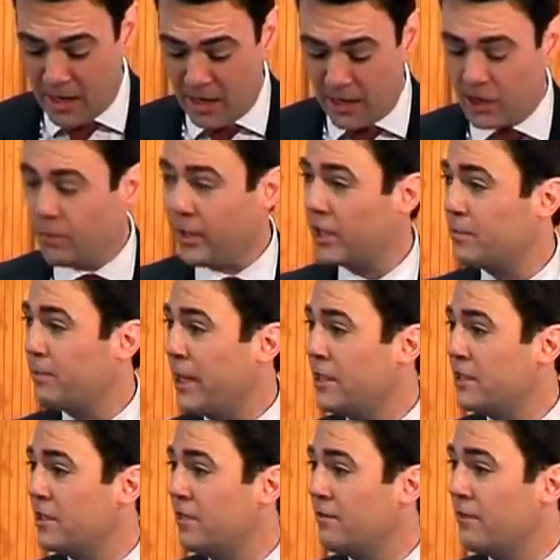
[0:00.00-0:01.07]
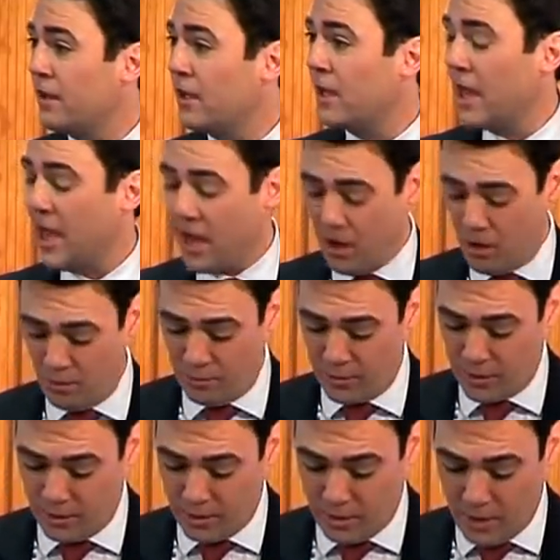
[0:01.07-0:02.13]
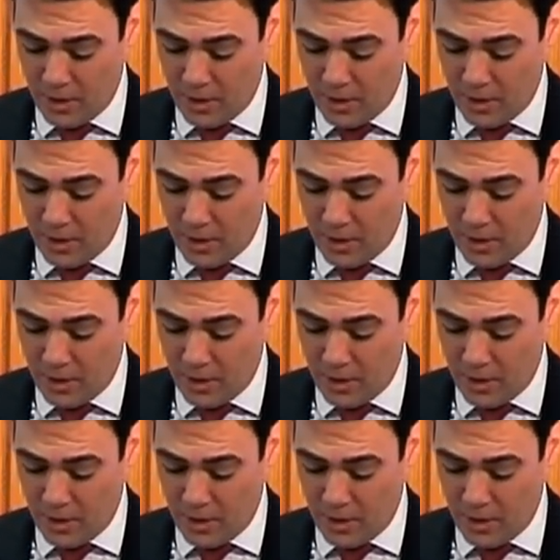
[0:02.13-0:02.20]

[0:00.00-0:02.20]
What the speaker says: into expensive care homes.